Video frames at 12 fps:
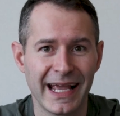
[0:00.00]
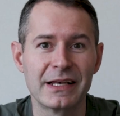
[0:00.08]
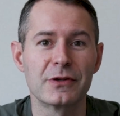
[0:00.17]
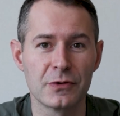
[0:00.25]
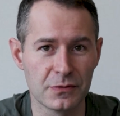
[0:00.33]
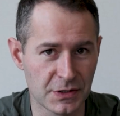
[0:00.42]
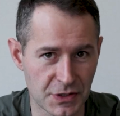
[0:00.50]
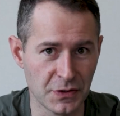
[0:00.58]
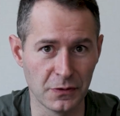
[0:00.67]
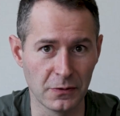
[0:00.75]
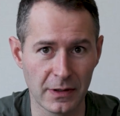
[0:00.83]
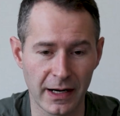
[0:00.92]
And you
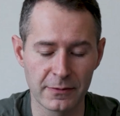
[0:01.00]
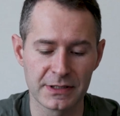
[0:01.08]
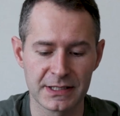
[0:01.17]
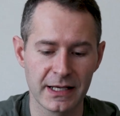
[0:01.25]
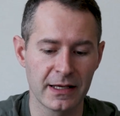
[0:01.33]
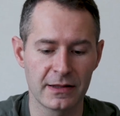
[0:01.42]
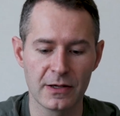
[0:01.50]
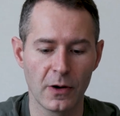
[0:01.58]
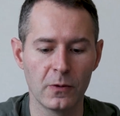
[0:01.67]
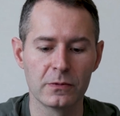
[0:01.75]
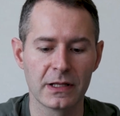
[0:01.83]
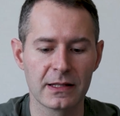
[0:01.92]
do. I would say the
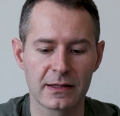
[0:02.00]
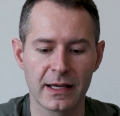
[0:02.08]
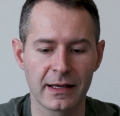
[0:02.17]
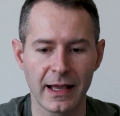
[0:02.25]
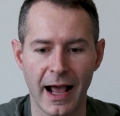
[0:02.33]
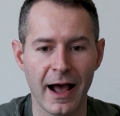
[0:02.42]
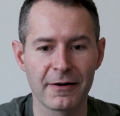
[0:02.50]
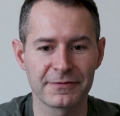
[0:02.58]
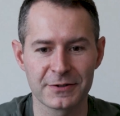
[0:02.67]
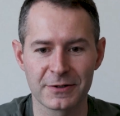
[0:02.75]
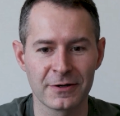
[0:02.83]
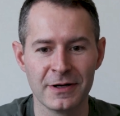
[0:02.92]
only thing
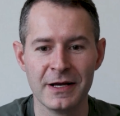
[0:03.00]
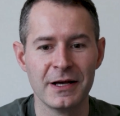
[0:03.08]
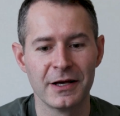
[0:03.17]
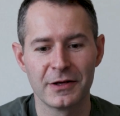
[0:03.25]
after